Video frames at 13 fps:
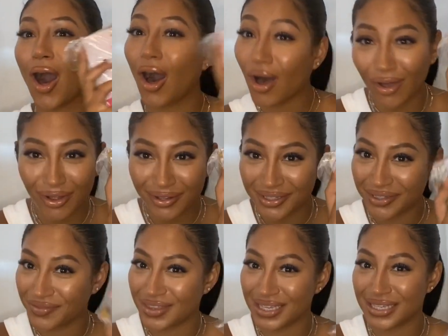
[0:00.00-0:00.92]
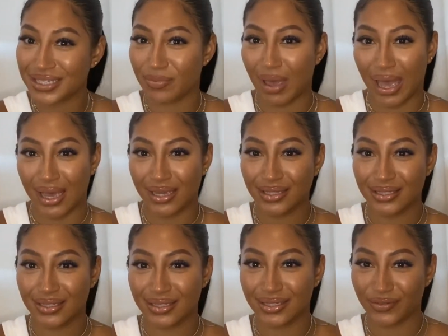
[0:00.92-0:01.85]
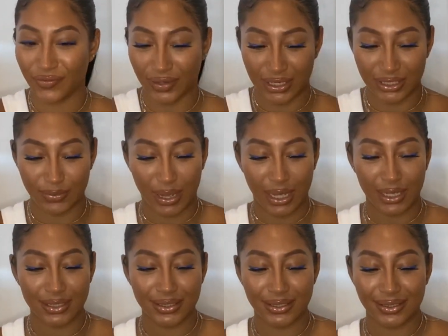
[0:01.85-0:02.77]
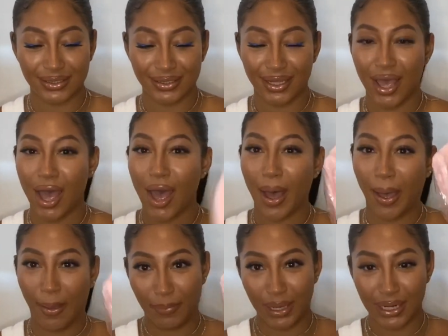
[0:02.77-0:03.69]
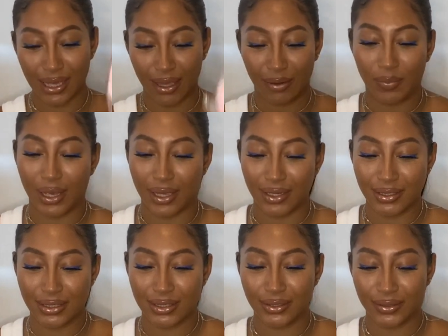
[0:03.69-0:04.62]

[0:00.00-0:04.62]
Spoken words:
all of these masks, face masks, a bunny headband,